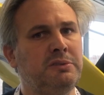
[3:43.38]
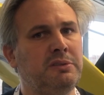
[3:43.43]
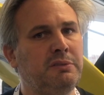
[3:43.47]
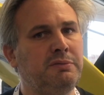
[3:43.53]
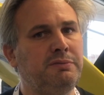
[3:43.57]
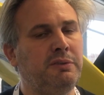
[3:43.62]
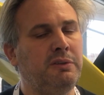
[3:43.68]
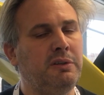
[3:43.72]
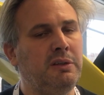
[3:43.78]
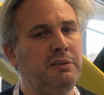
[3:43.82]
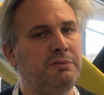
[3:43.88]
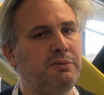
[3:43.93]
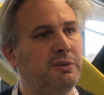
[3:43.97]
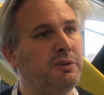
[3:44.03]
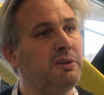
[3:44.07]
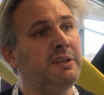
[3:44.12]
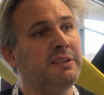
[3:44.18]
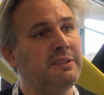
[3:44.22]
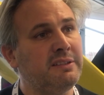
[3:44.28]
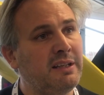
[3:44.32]
the foil for
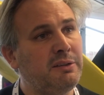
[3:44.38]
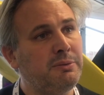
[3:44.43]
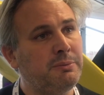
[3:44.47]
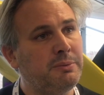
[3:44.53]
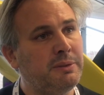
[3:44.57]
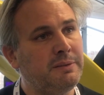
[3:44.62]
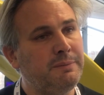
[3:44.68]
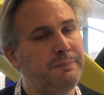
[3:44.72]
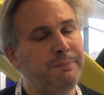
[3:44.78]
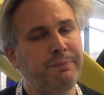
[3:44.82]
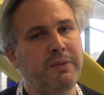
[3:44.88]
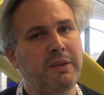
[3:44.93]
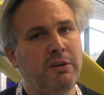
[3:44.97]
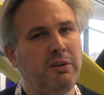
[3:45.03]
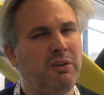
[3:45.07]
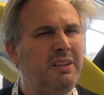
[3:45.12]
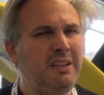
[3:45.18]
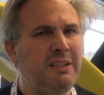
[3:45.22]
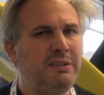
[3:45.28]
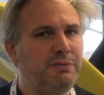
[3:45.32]
going downwind,
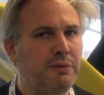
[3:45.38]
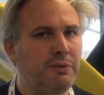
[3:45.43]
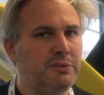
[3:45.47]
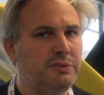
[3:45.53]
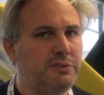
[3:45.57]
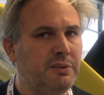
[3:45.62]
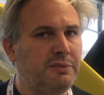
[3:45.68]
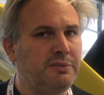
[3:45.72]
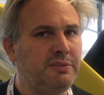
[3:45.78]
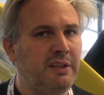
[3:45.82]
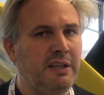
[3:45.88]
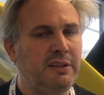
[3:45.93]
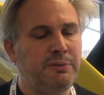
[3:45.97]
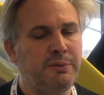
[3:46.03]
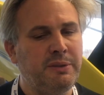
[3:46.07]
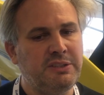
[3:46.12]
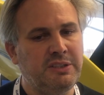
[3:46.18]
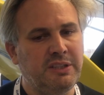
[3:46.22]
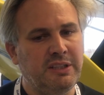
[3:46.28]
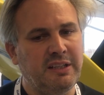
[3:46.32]
only for sort of tight
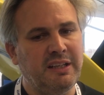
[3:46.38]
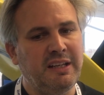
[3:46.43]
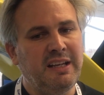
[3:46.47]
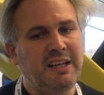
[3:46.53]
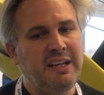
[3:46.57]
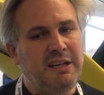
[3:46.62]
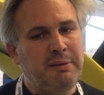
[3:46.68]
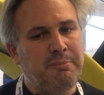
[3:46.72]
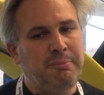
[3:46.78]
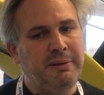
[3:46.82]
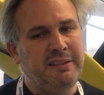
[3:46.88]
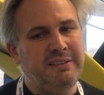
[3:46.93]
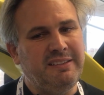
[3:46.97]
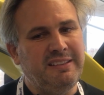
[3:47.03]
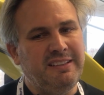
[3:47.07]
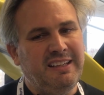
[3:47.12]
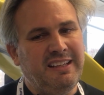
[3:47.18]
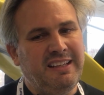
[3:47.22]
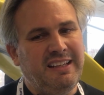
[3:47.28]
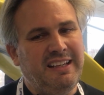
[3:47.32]
reaching, but
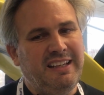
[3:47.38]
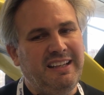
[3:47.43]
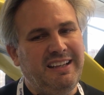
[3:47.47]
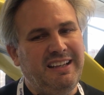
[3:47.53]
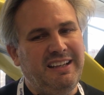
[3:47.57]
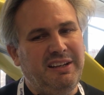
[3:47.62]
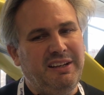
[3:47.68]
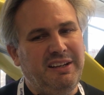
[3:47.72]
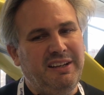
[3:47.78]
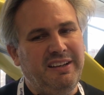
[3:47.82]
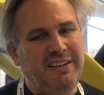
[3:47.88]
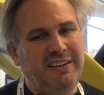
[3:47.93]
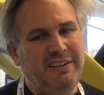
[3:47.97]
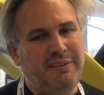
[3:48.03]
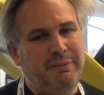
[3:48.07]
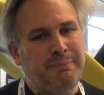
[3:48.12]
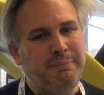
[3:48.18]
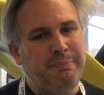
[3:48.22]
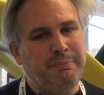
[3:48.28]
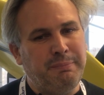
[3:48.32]

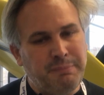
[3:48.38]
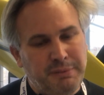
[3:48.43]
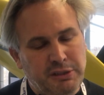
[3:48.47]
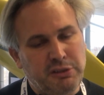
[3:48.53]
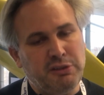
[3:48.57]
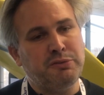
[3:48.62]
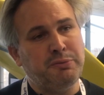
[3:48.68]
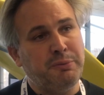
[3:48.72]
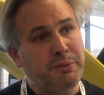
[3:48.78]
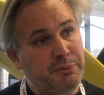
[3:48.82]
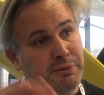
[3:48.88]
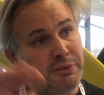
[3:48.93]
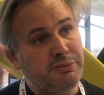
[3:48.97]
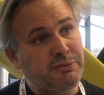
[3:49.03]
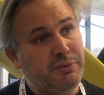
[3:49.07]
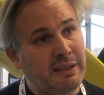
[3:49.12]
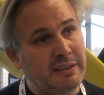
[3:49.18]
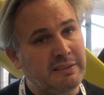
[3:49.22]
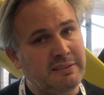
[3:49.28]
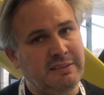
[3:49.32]
because we
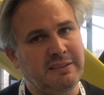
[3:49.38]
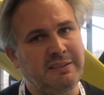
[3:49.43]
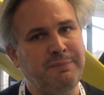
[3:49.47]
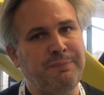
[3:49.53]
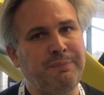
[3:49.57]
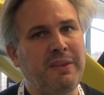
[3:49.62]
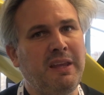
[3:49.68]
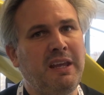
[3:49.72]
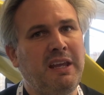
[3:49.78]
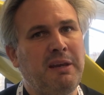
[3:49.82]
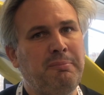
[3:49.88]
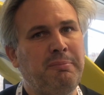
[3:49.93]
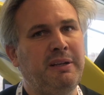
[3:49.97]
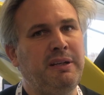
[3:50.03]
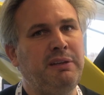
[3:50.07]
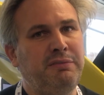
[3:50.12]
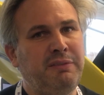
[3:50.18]
retract it. But in